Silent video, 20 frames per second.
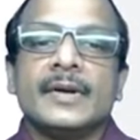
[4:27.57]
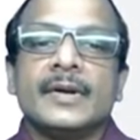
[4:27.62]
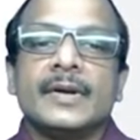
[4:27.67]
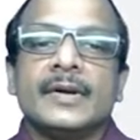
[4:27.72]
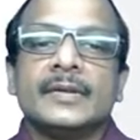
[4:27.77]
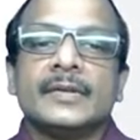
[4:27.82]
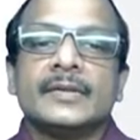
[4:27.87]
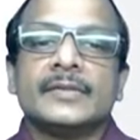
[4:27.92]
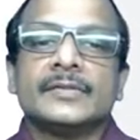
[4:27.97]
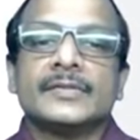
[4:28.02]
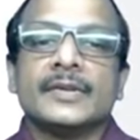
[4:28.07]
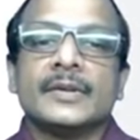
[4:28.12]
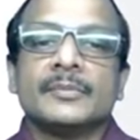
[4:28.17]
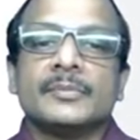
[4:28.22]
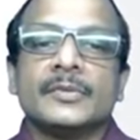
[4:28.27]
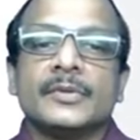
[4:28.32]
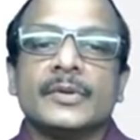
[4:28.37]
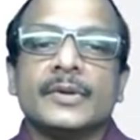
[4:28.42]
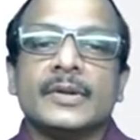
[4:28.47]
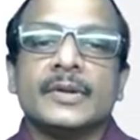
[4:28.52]
It is
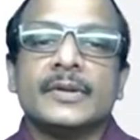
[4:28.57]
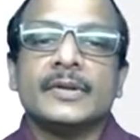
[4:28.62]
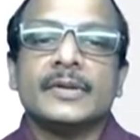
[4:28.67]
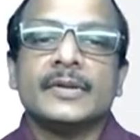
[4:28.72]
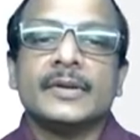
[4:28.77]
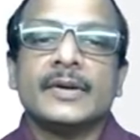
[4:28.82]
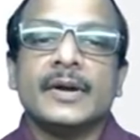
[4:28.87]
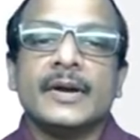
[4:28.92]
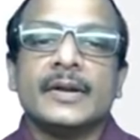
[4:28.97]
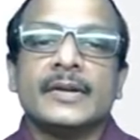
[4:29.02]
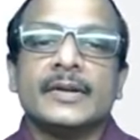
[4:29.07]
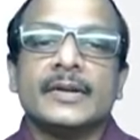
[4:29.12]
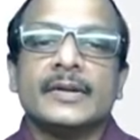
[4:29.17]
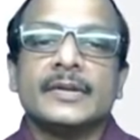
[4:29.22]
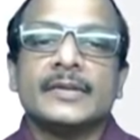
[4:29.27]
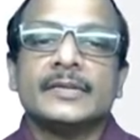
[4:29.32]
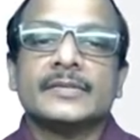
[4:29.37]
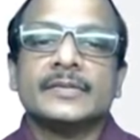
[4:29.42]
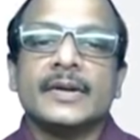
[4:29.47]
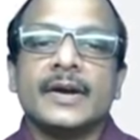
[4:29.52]
uploading, and
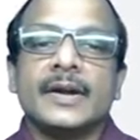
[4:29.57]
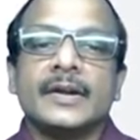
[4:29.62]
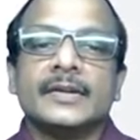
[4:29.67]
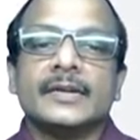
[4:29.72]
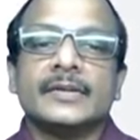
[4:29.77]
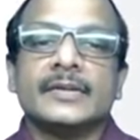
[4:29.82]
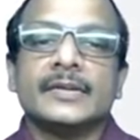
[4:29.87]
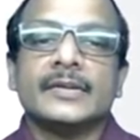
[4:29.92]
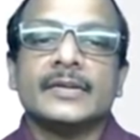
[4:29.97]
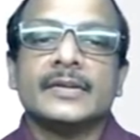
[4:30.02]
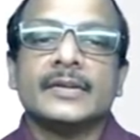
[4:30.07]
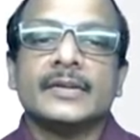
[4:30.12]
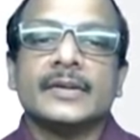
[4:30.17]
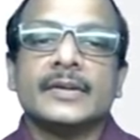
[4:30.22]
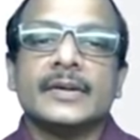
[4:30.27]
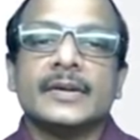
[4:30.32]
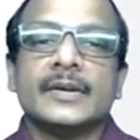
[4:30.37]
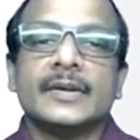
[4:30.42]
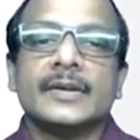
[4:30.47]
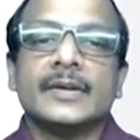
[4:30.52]
it is added
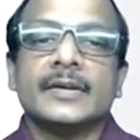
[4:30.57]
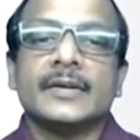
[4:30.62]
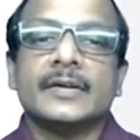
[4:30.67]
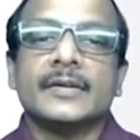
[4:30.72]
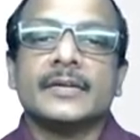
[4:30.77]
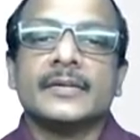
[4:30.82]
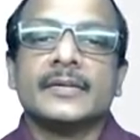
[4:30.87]
here.